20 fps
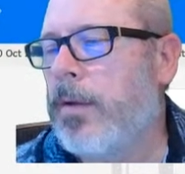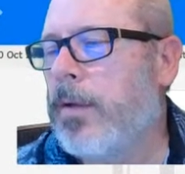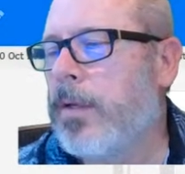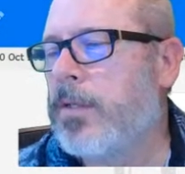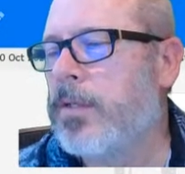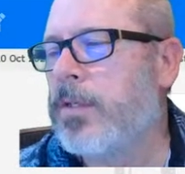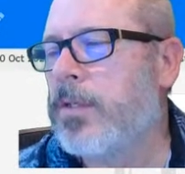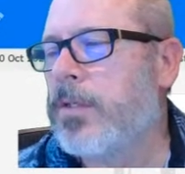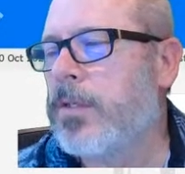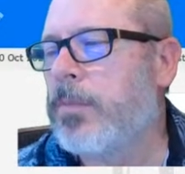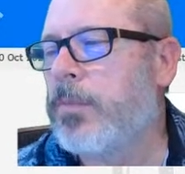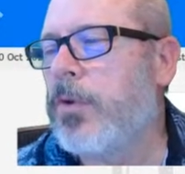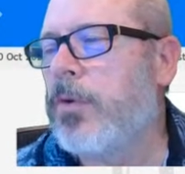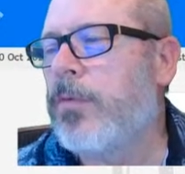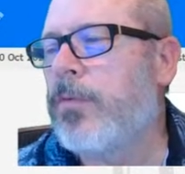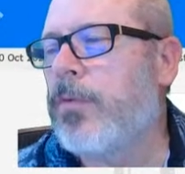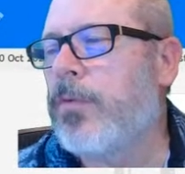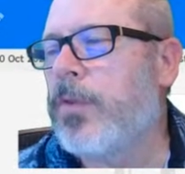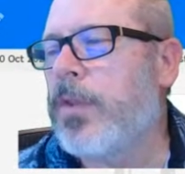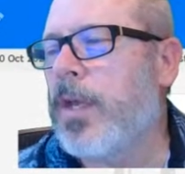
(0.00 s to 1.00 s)
Is this a
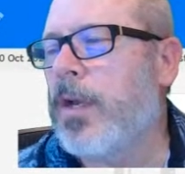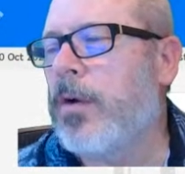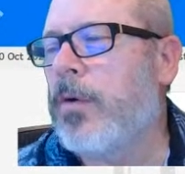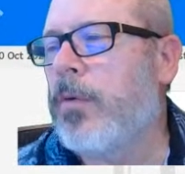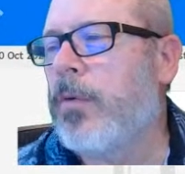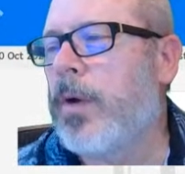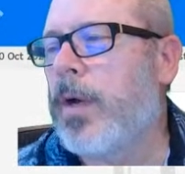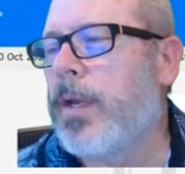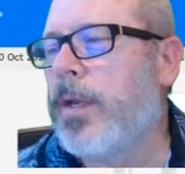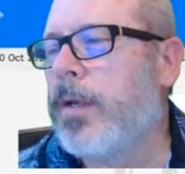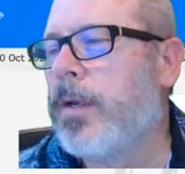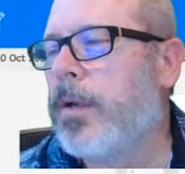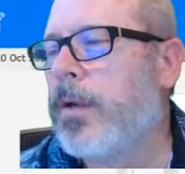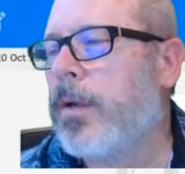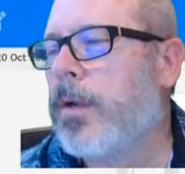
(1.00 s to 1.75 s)
beautiful thing or what?